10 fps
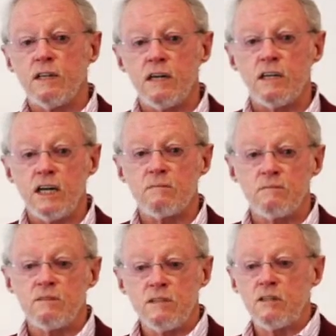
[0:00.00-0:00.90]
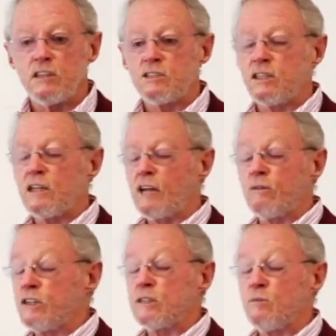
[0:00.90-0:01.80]
it's
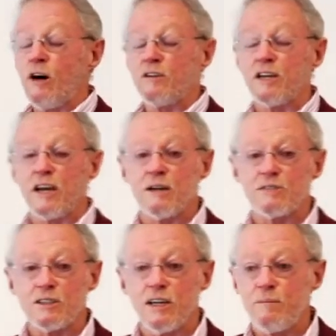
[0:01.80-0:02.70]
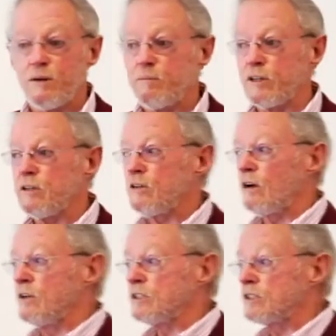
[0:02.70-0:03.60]
another reason why I think you get sleepy, but you
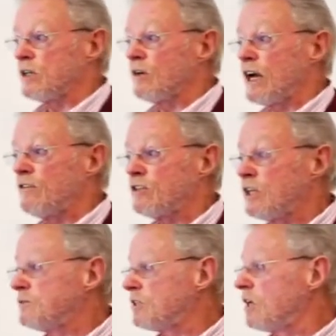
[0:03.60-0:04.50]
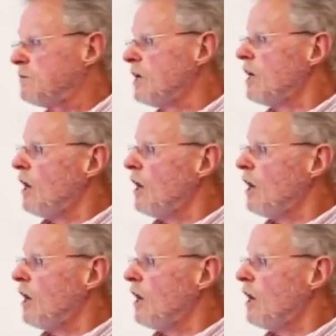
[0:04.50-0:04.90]
don't necessarily have a deep sleep.